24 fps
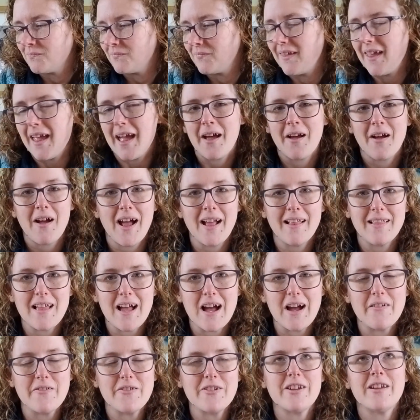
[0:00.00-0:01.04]
Yeah, I
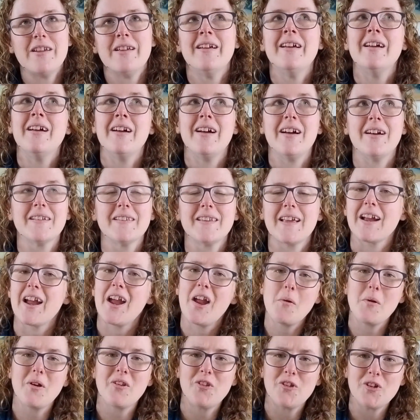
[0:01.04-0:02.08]
laughed. I was like,
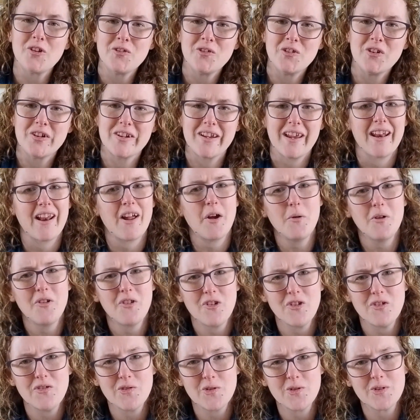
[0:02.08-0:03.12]
I always do 14,
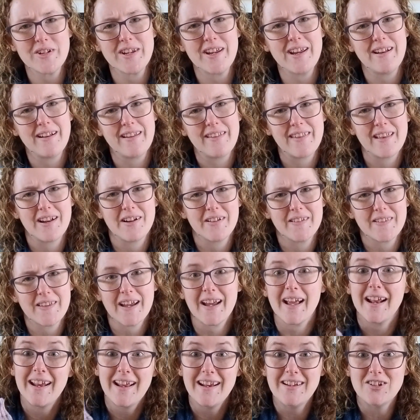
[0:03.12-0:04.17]
and then I was
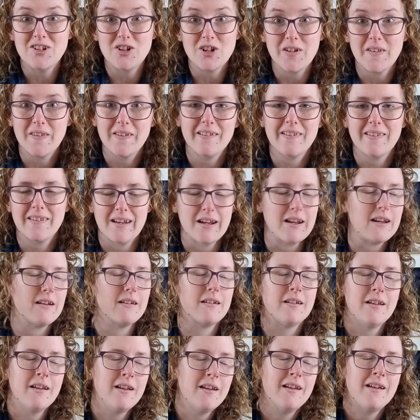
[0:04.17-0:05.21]
like, I need to do
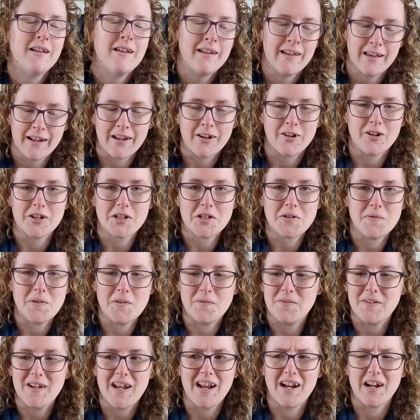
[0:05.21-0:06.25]
16, and I got to
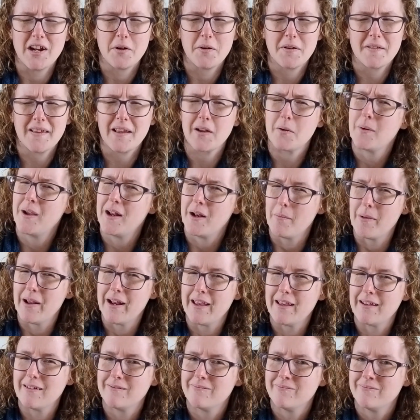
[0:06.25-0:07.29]
15, and I was like, wait a
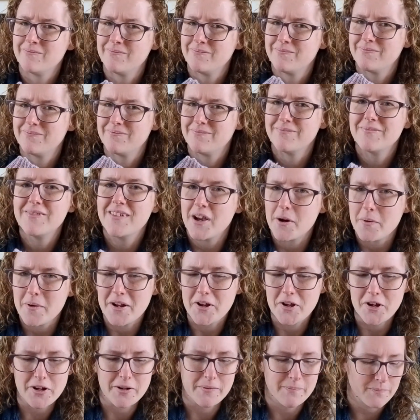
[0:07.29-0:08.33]
minute, no I
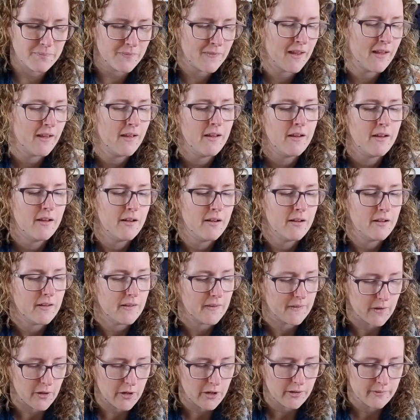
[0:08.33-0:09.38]
don't.
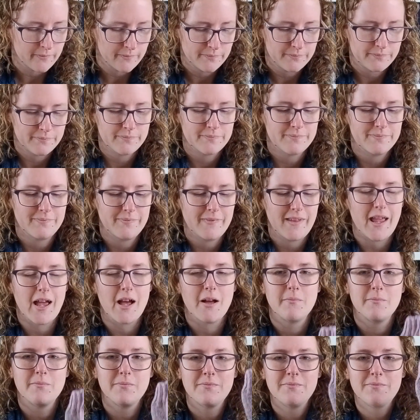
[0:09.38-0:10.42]
So yeah,
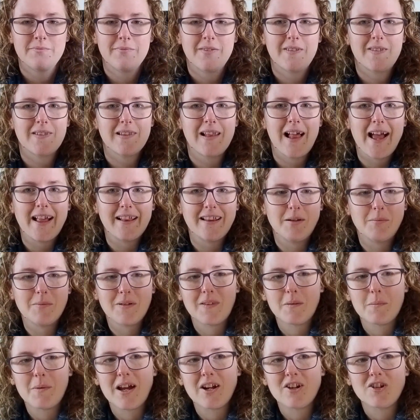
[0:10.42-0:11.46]
slightly
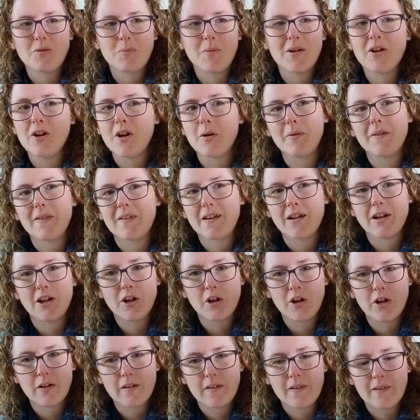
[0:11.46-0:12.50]
mismatched, but no one's gonna
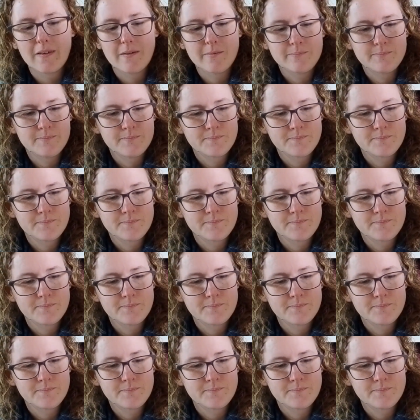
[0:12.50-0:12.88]
notice.